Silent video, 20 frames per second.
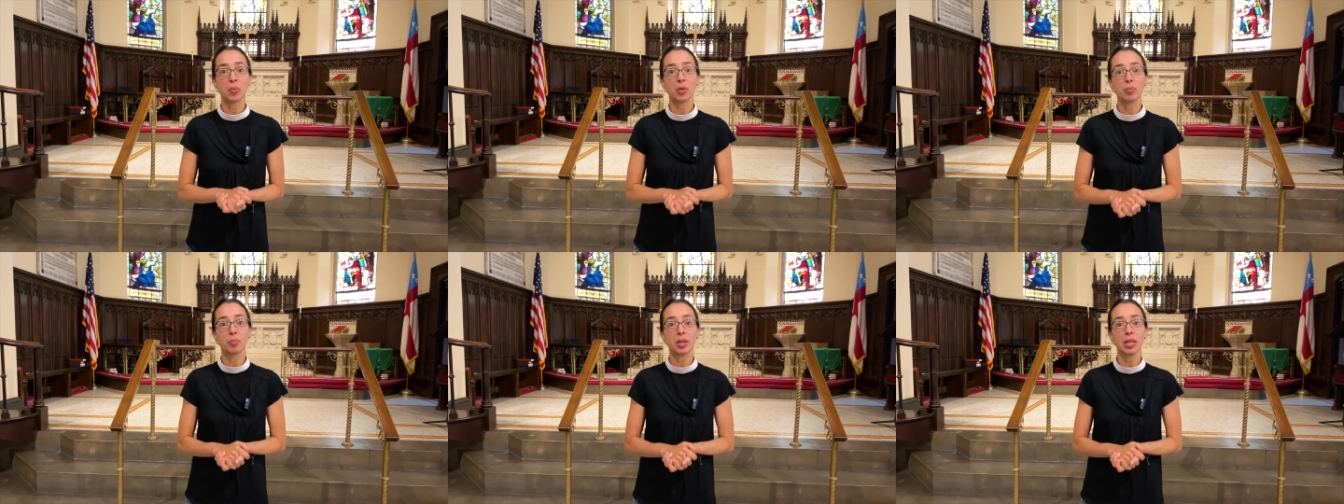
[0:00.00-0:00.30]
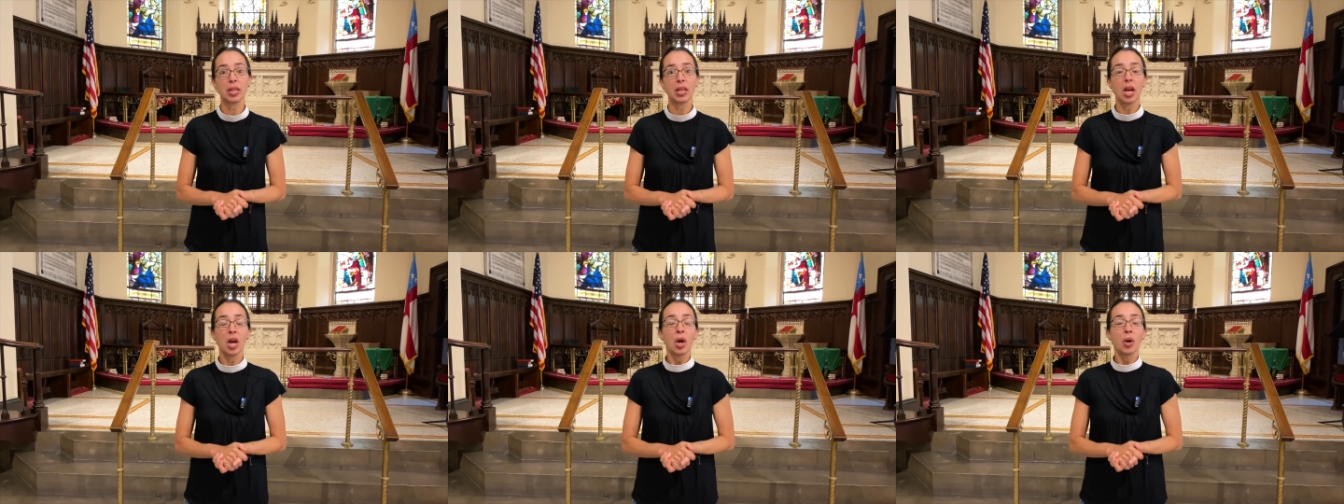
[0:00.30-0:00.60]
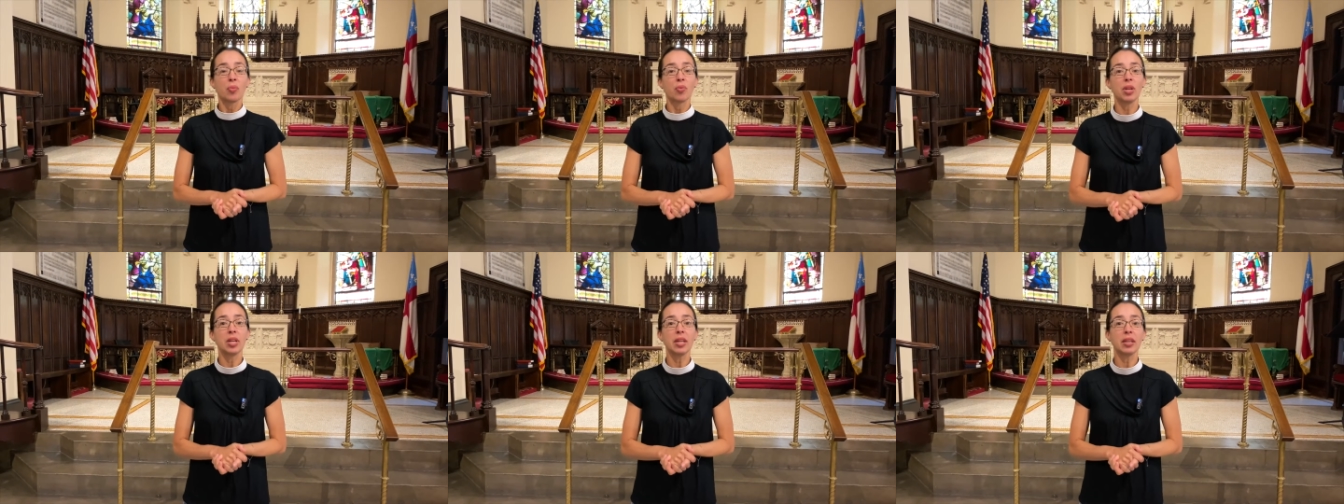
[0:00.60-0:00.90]
we'll be
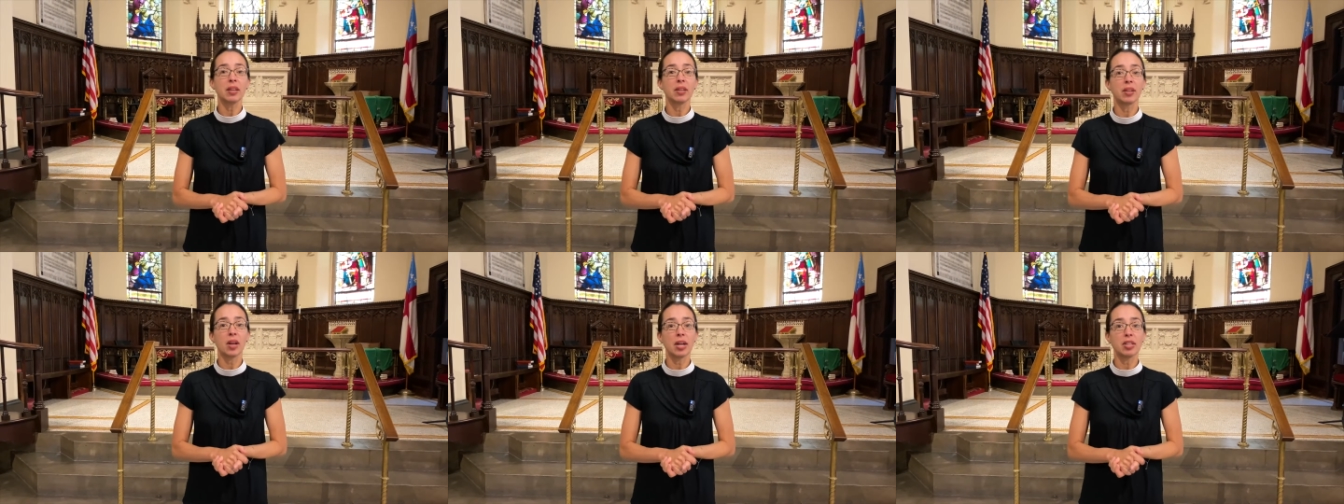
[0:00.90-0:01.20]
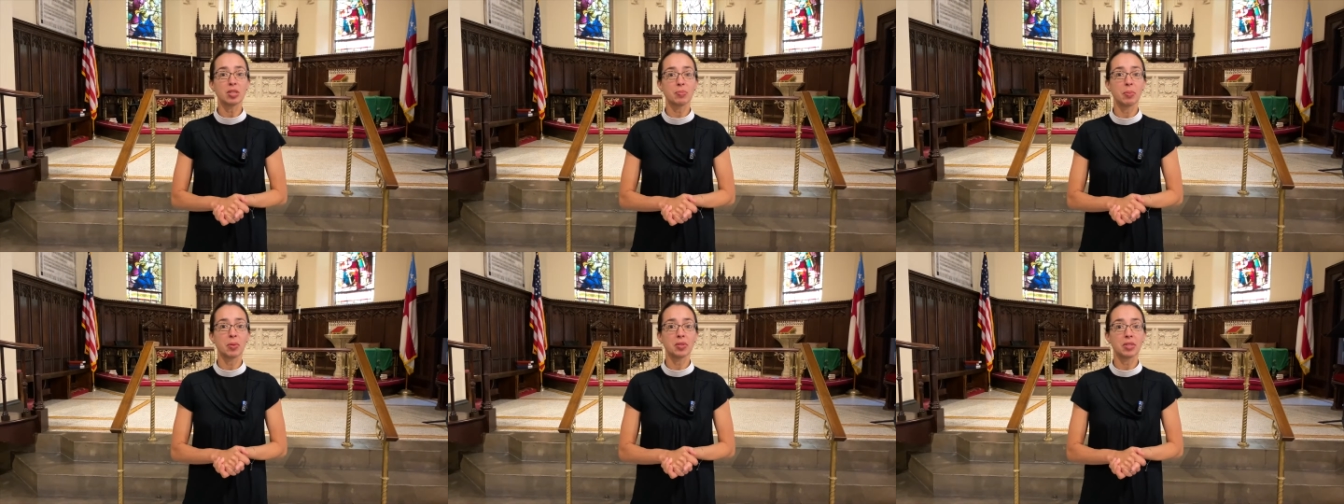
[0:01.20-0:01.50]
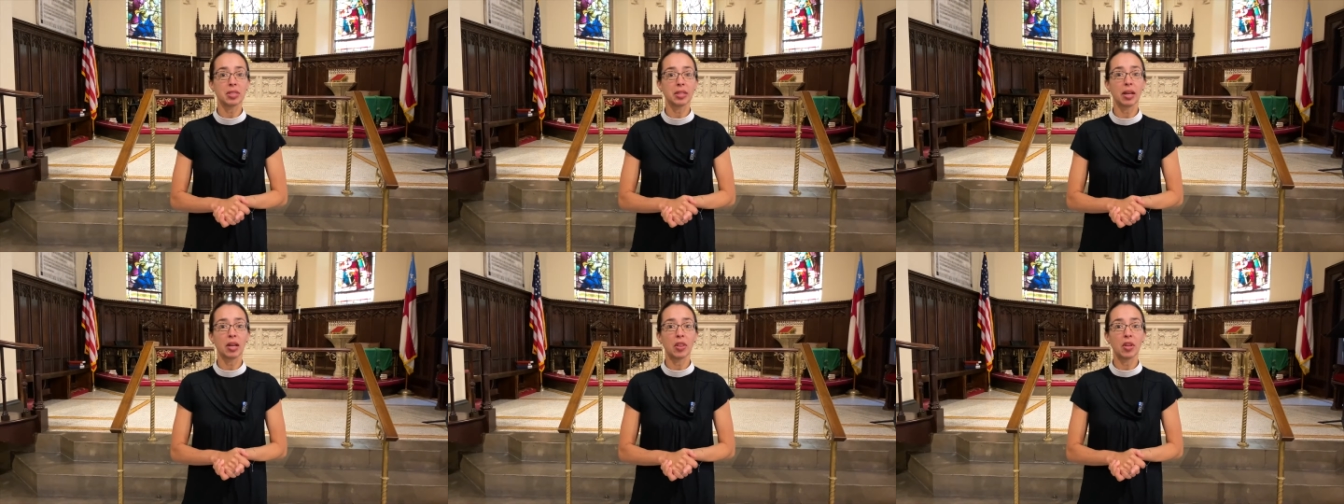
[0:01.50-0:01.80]
reading a gospel
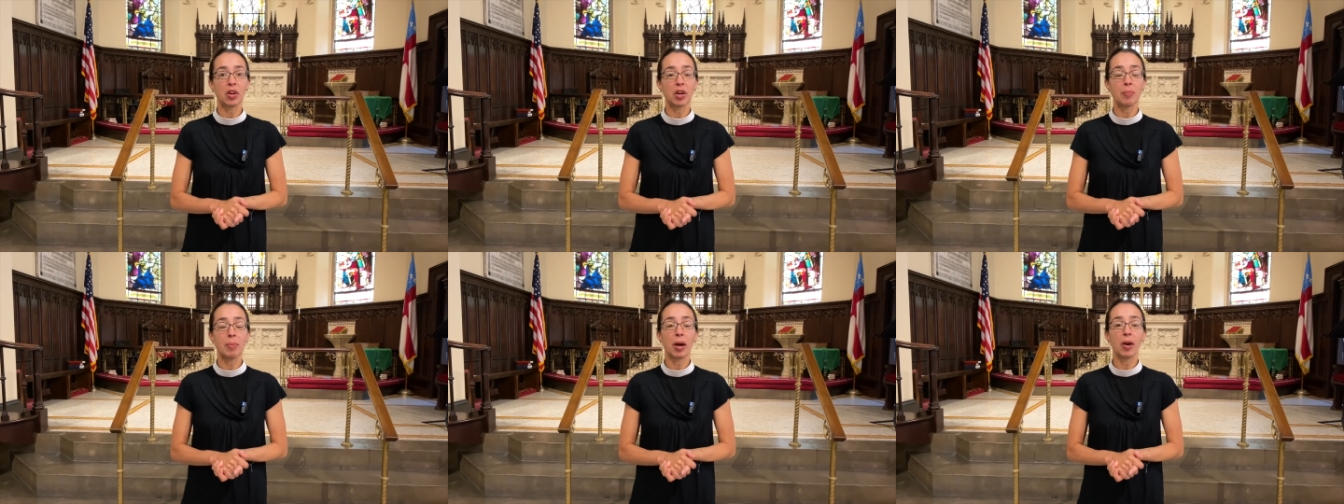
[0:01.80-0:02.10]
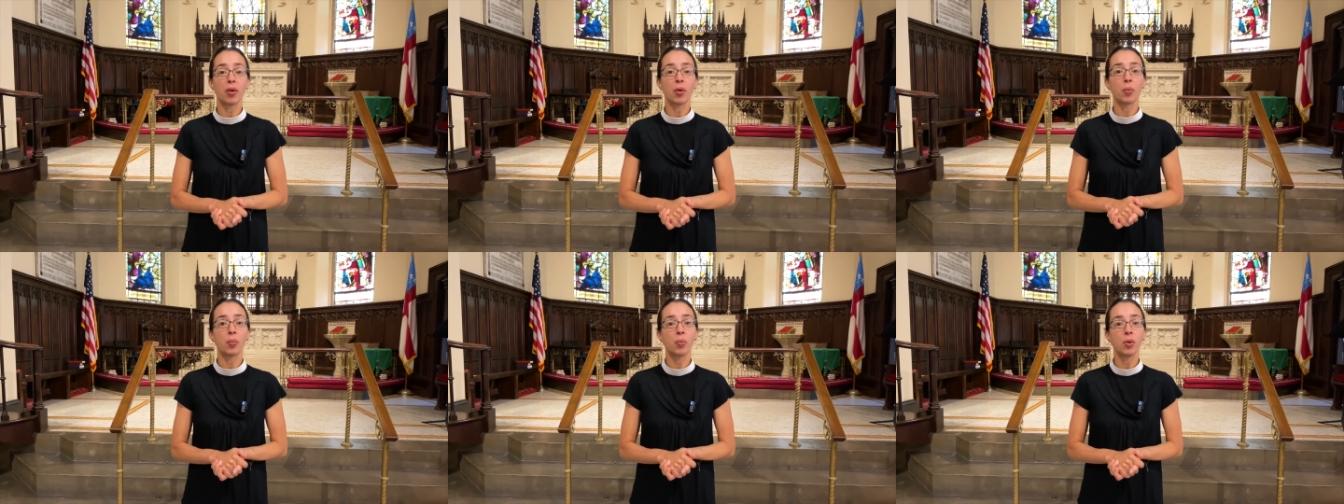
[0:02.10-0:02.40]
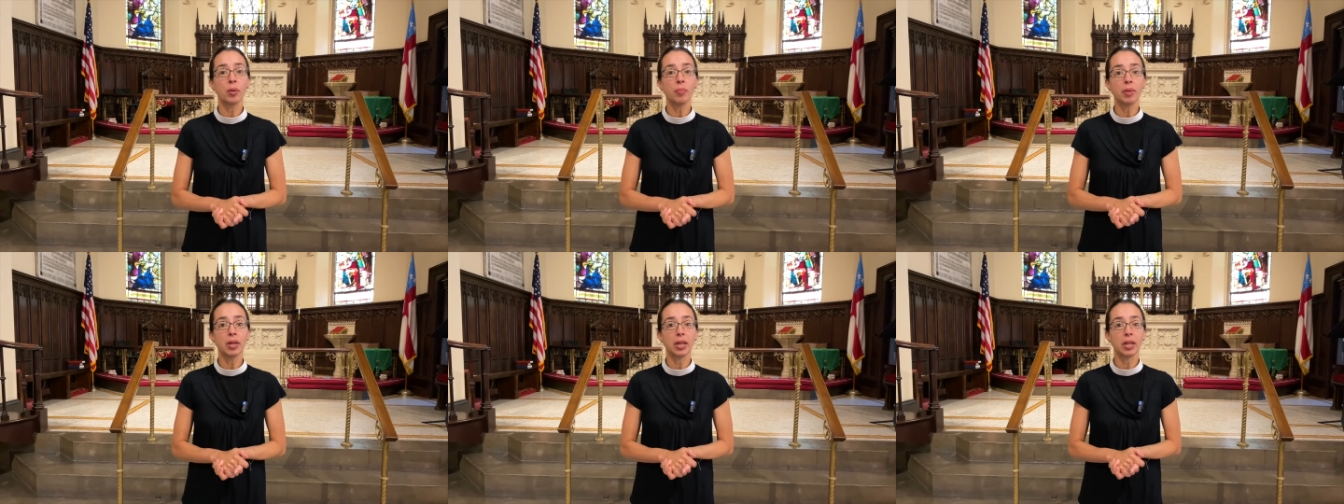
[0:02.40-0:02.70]
together about a
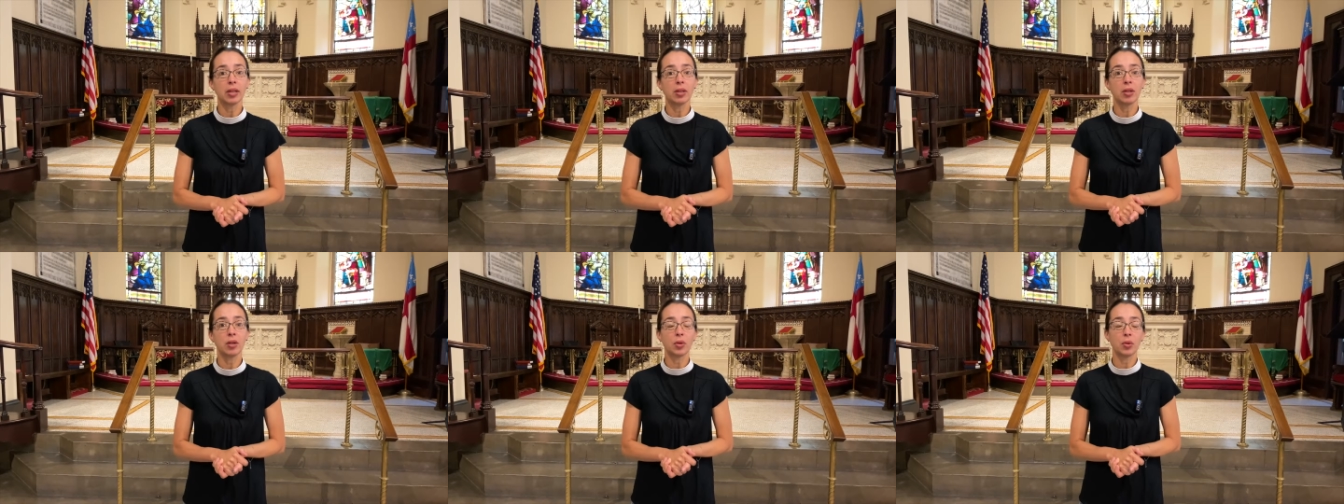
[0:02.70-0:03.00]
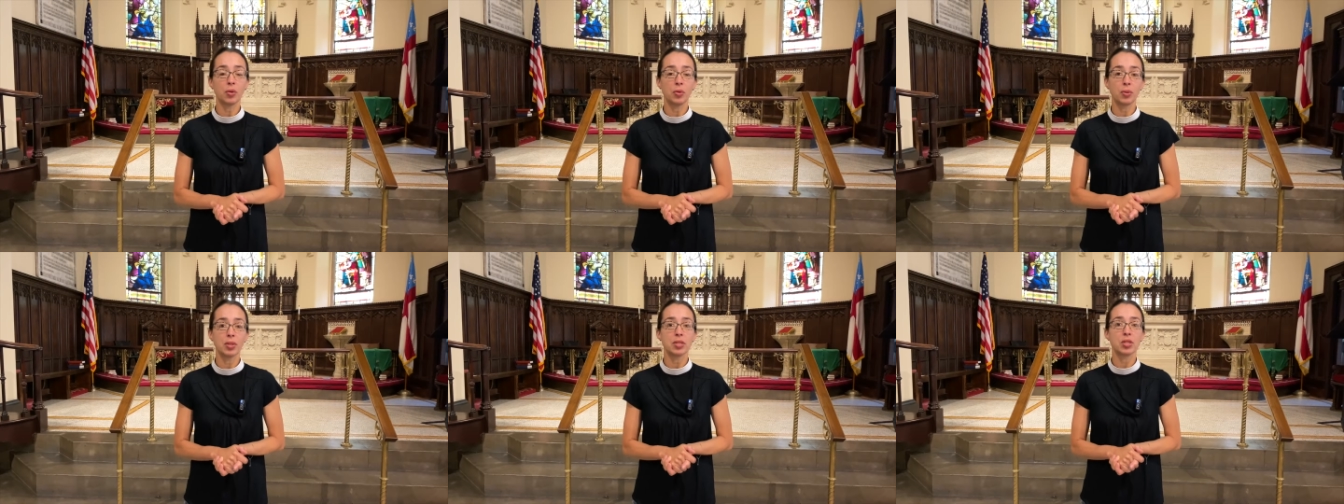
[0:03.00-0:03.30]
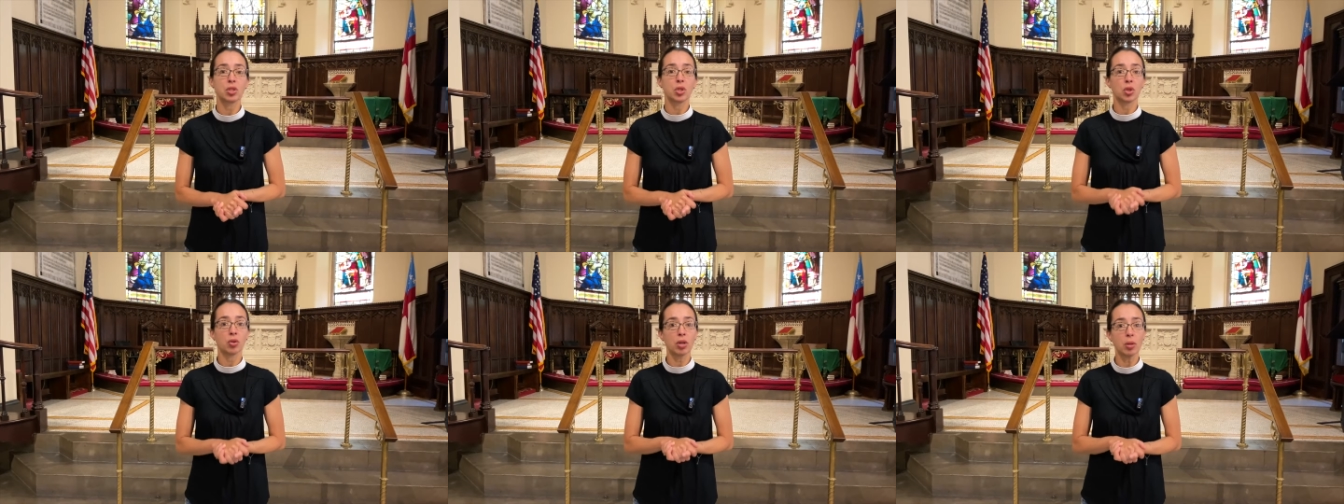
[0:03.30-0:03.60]
woman who
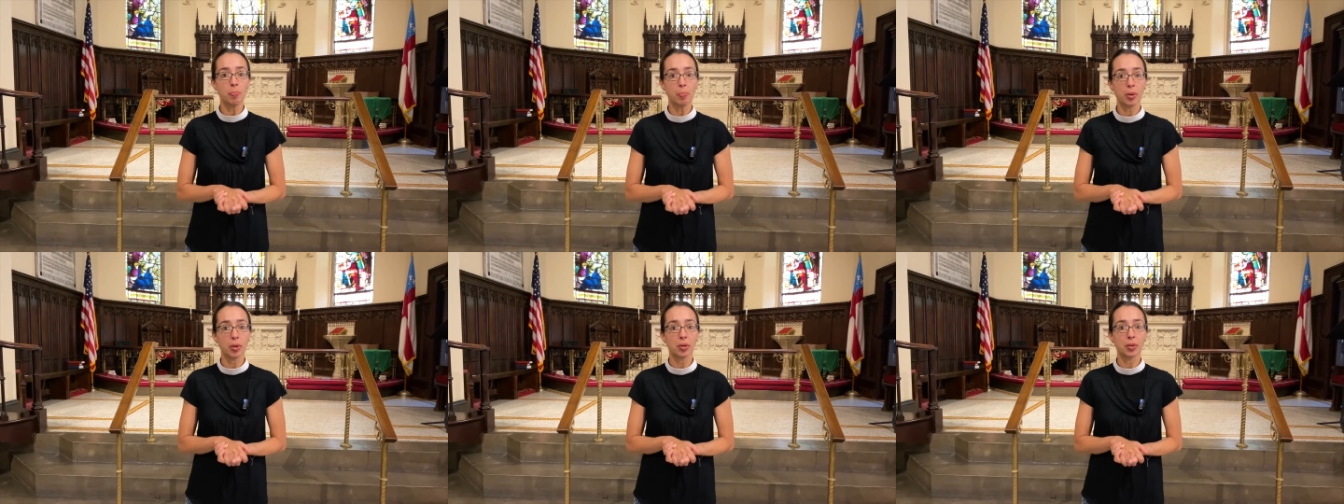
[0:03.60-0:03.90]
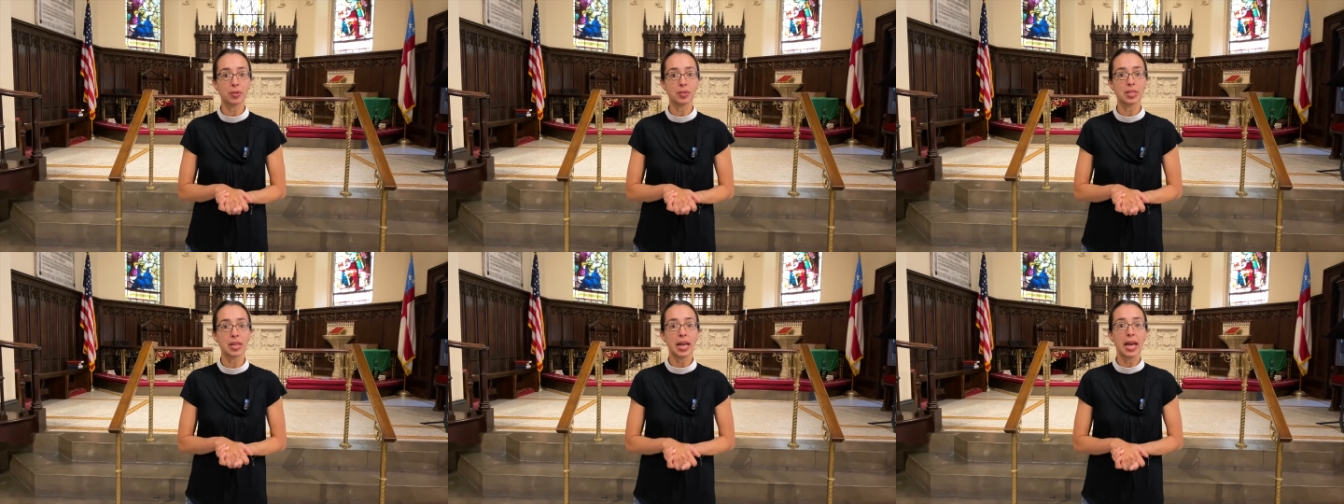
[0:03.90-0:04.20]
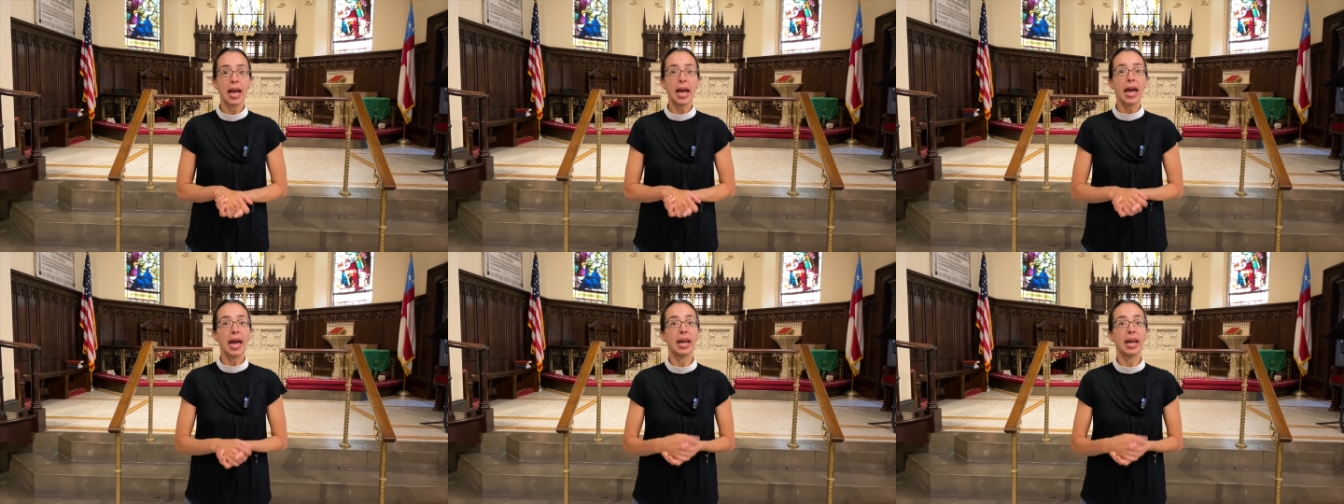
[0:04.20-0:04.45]
is crippled